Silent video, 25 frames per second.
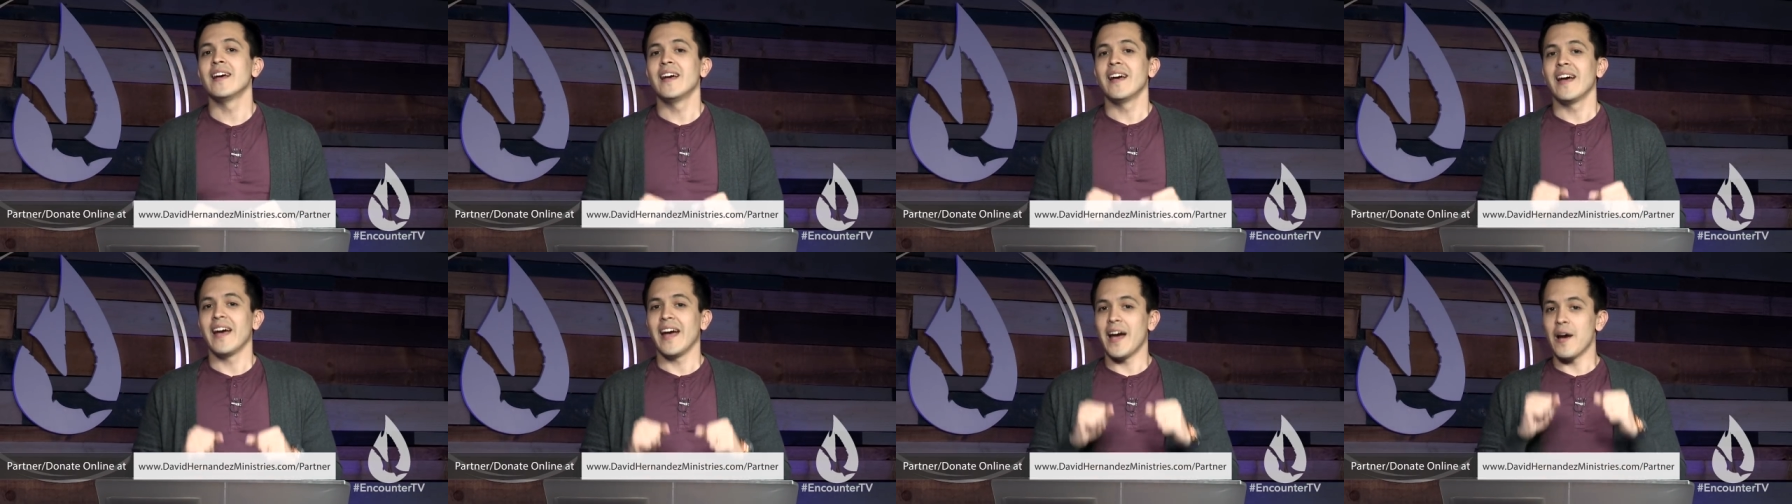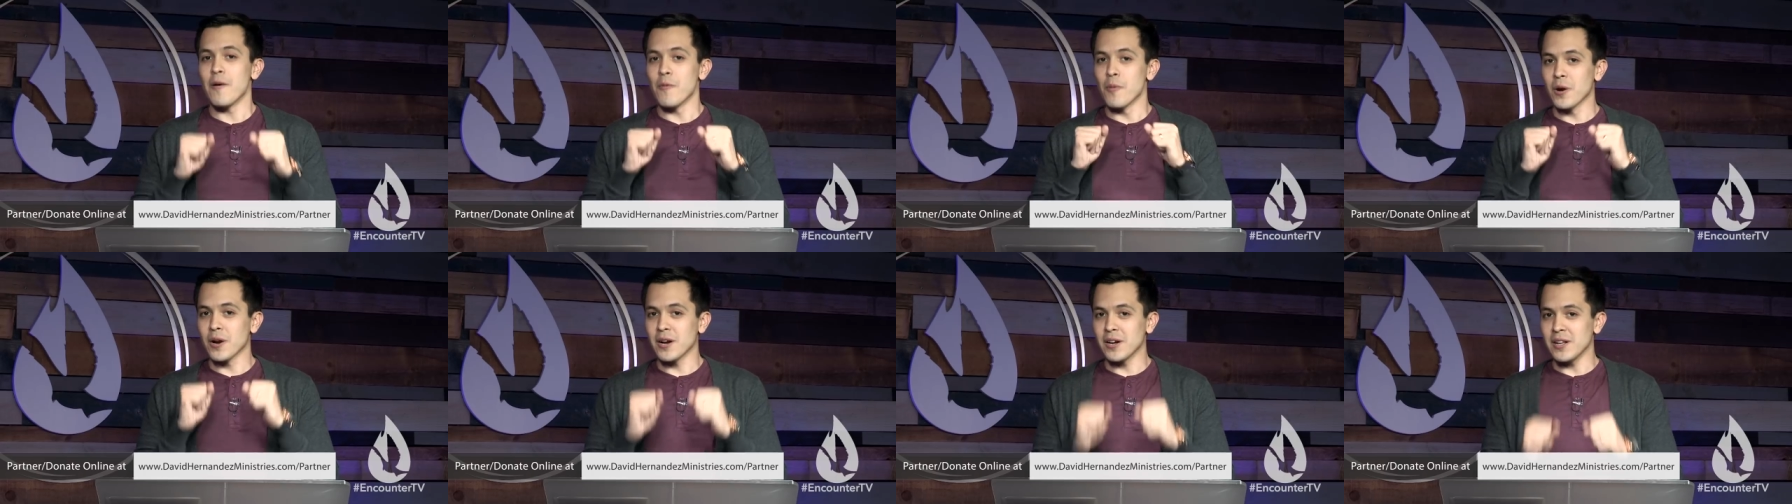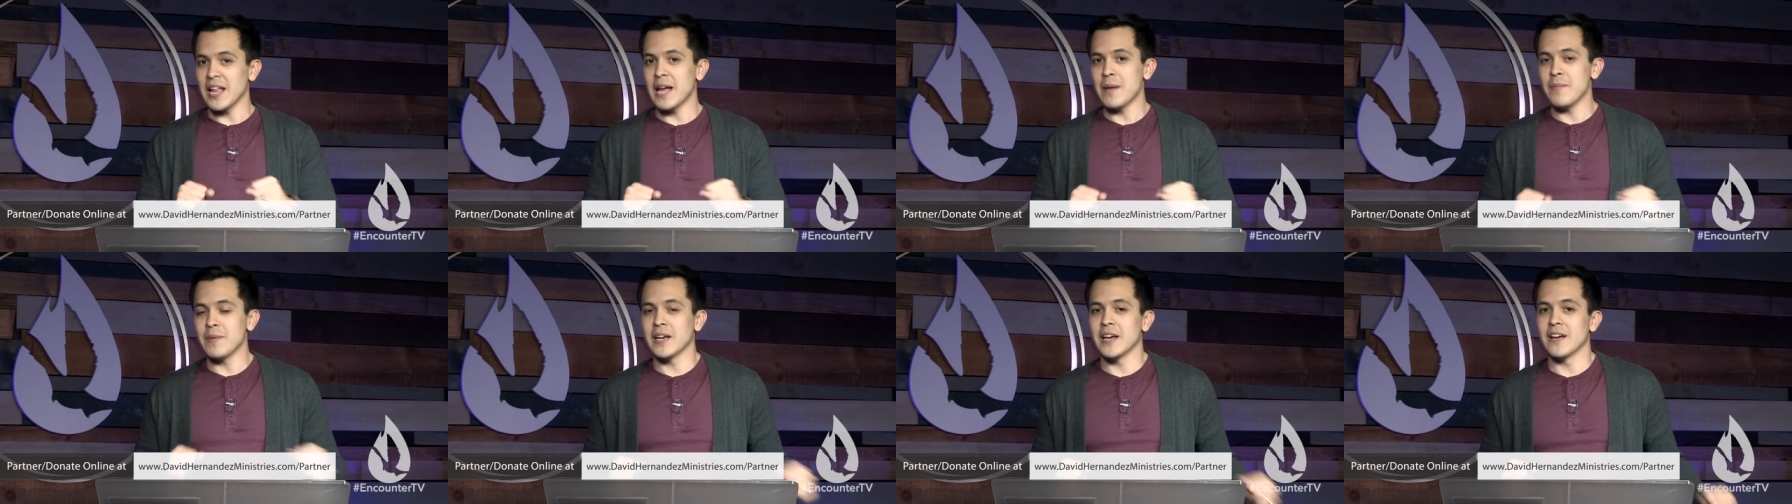and we're
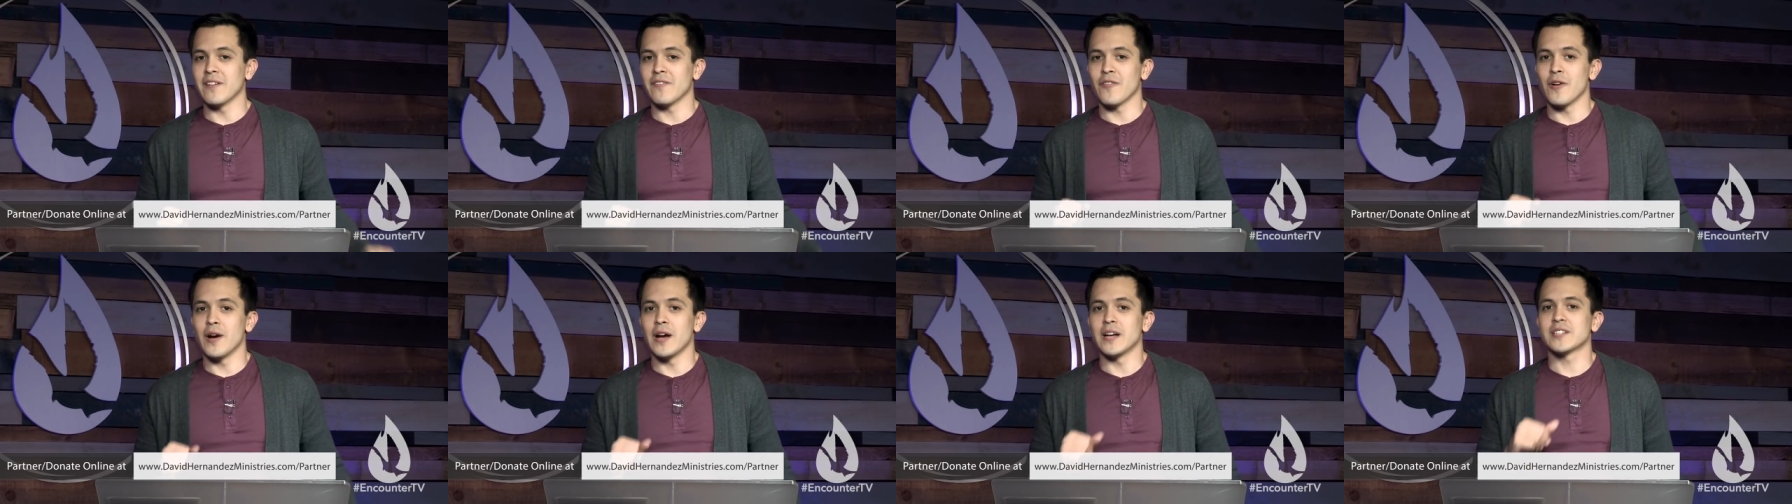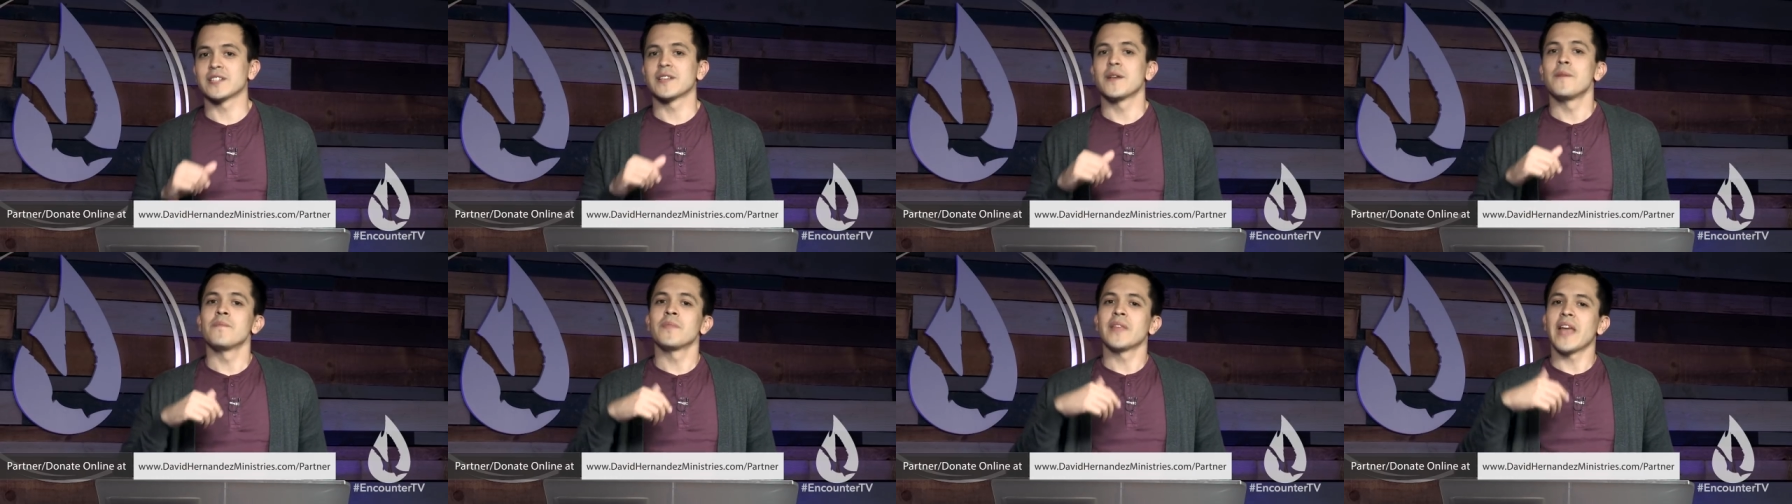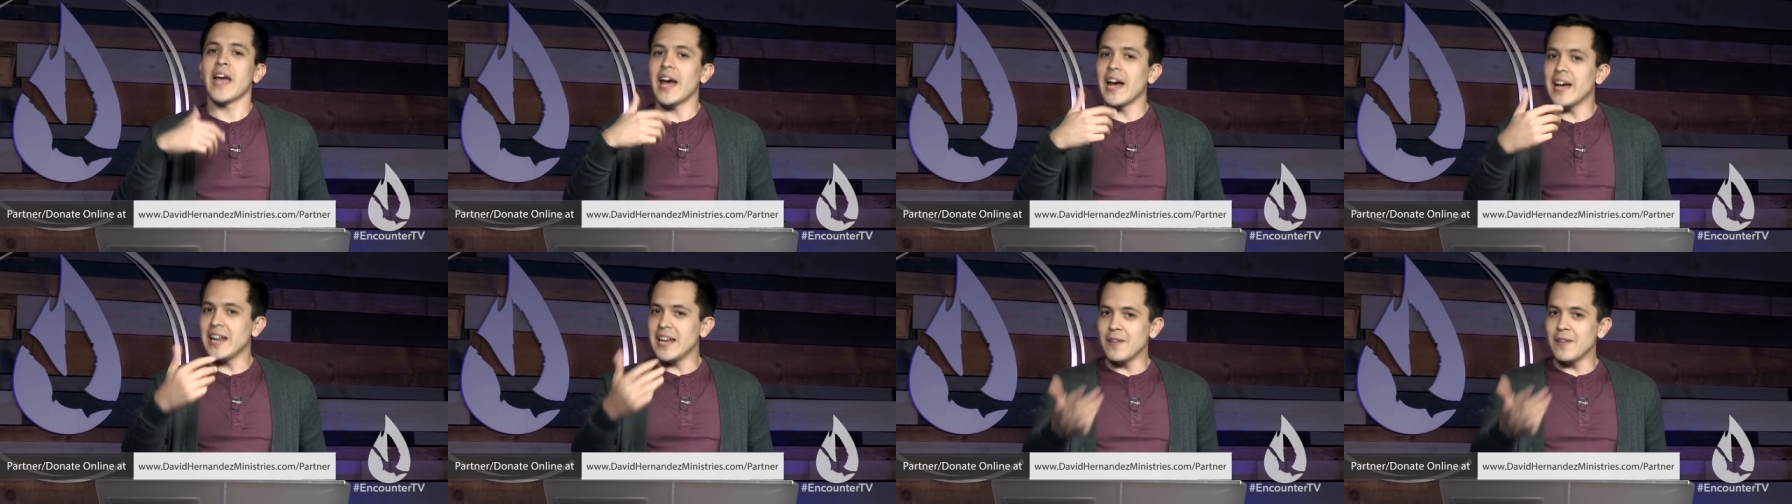claiming it for us. And